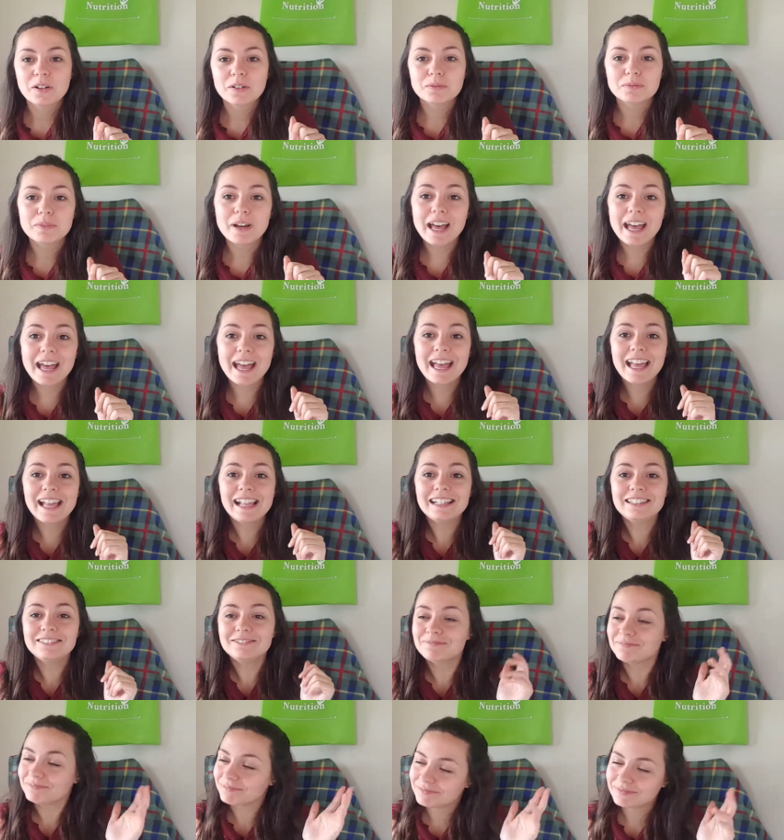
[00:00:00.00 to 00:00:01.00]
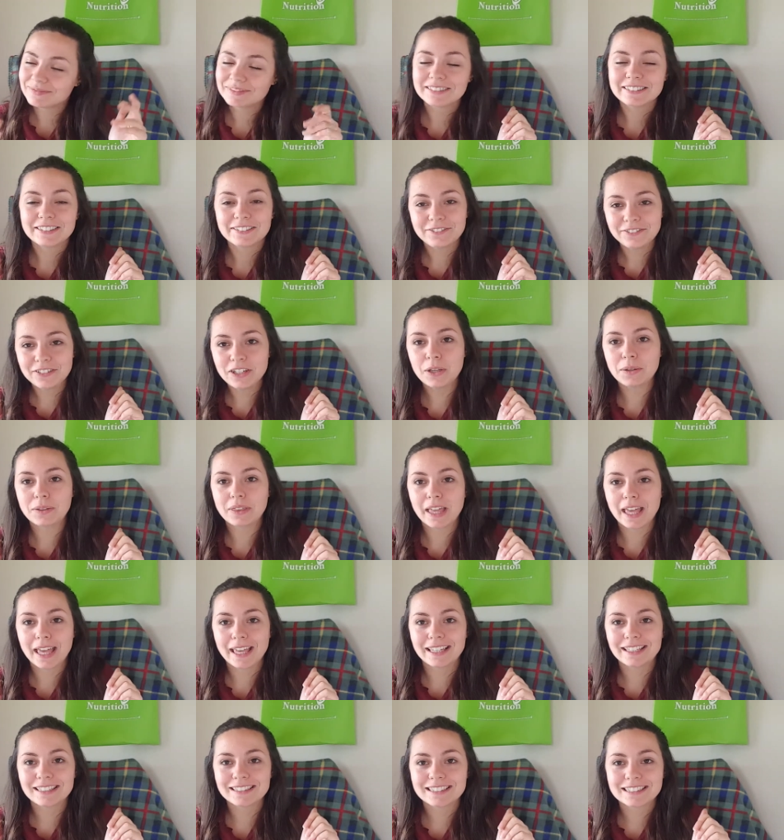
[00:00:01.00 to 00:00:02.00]
Well, few
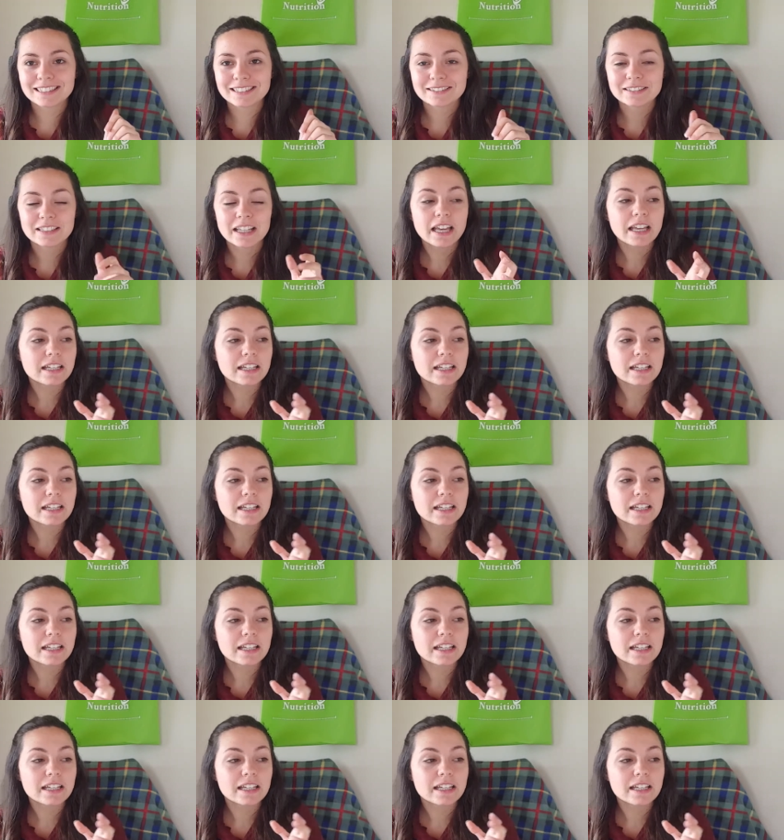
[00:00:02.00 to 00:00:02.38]
things.